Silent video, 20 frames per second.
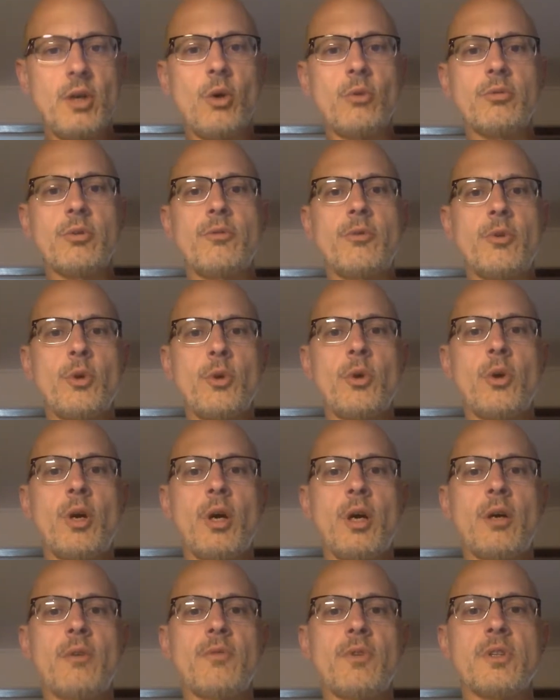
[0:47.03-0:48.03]
overview
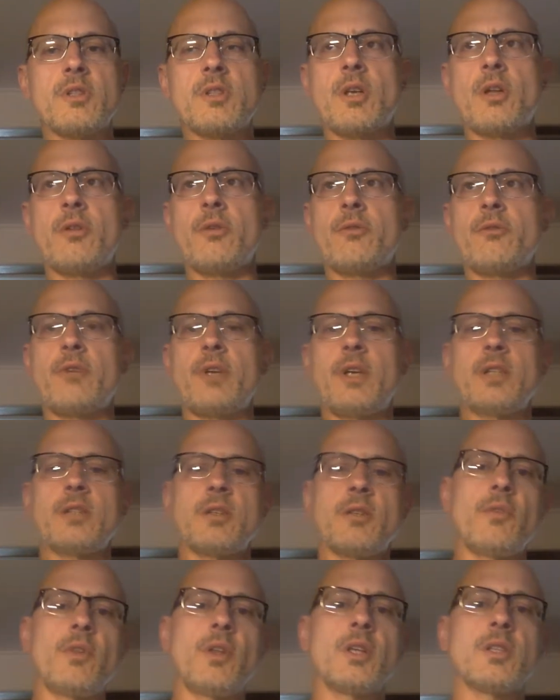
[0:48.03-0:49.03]
of the southern phase
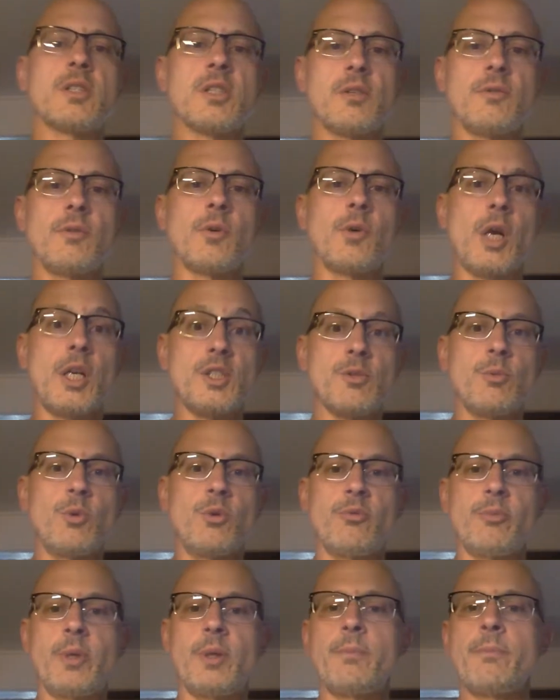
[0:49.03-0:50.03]
of the civil rights
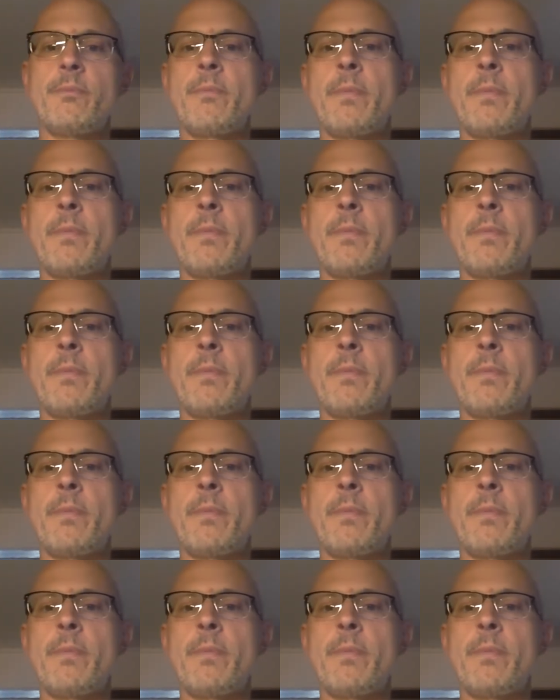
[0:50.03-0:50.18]
movement.